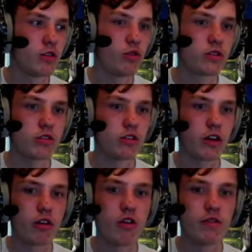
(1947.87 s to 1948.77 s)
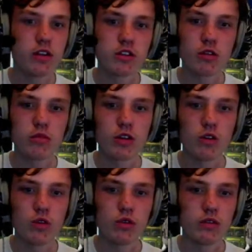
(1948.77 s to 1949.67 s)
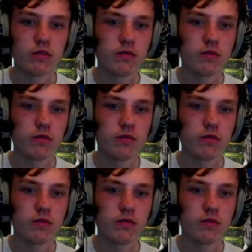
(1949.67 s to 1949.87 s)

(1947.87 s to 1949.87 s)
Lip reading: Always got to go over the top of the horn.